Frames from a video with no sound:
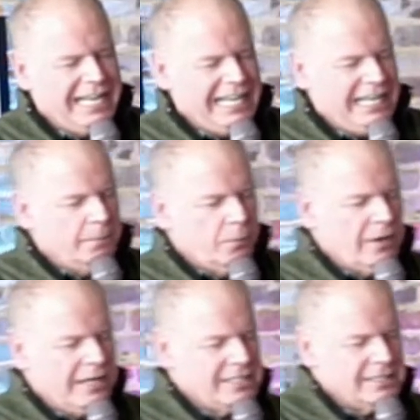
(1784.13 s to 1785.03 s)
in
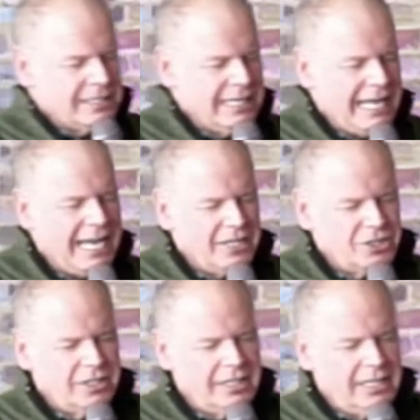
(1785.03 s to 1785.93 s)
presence, in
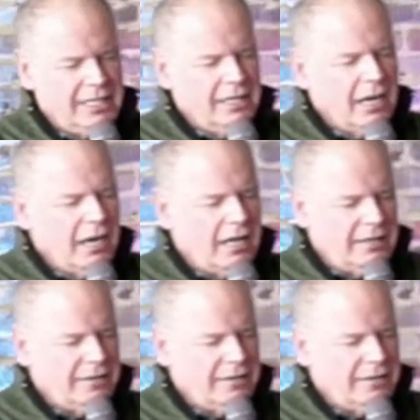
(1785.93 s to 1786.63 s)
action, in life.